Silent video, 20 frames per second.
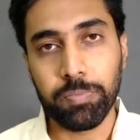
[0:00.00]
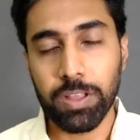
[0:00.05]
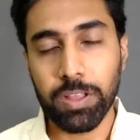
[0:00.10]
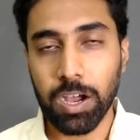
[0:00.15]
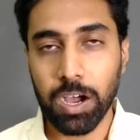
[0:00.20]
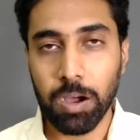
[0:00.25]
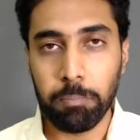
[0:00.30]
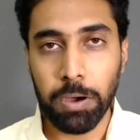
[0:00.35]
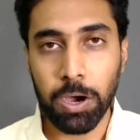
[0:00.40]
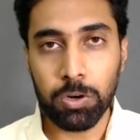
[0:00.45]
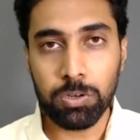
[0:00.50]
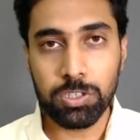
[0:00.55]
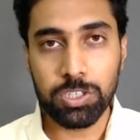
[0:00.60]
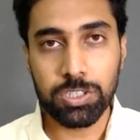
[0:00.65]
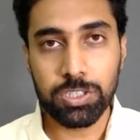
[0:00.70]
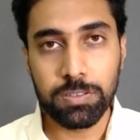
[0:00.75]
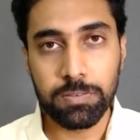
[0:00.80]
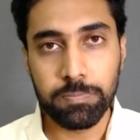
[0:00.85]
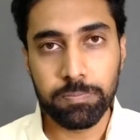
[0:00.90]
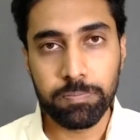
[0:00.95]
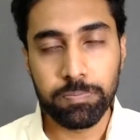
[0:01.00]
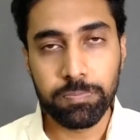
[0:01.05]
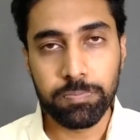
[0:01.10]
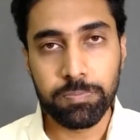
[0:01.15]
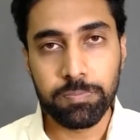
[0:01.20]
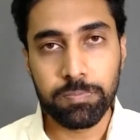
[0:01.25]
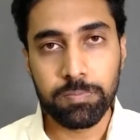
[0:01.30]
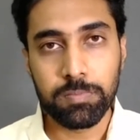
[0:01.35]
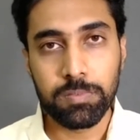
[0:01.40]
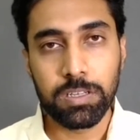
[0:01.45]
about
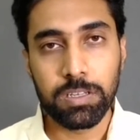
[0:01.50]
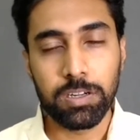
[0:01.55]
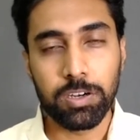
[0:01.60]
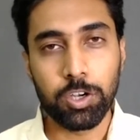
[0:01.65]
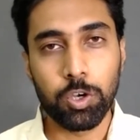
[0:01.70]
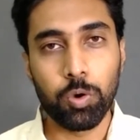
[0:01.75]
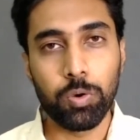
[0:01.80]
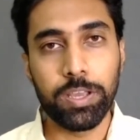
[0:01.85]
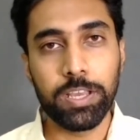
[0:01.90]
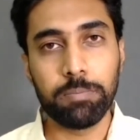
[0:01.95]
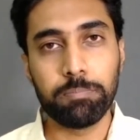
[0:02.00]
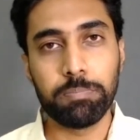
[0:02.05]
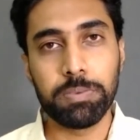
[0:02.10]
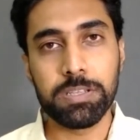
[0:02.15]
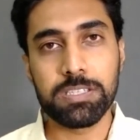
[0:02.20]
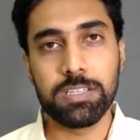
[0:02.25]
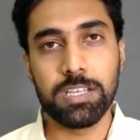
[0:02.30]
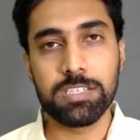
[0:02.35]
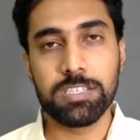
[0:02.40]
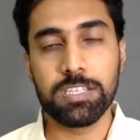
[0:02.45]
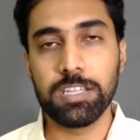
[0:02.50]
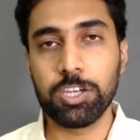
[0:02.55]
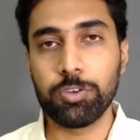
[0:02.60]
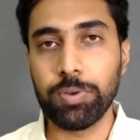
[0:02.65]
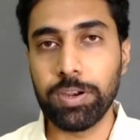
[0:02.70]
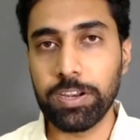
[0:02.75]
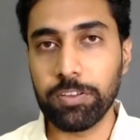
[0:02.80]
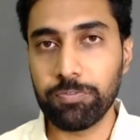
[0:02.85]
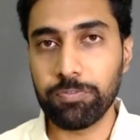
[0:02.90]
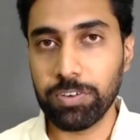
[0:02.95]
doing business in the
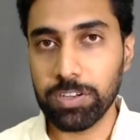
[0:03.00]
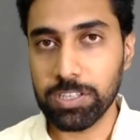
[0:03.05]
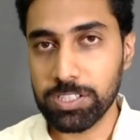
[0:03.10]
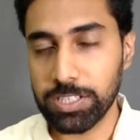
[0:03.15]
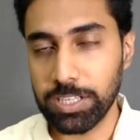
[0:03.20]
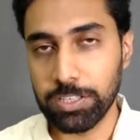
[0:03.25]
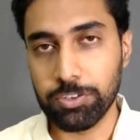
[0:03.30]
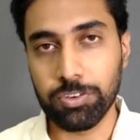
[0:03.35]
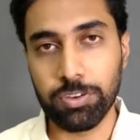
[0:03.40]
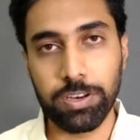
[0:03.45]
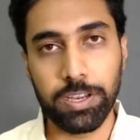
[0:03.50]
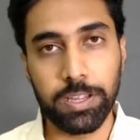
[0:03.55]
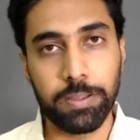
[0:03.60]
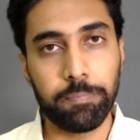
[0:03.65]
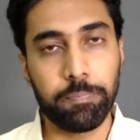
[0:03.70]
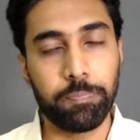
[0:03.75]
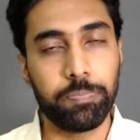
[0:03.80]
21st century.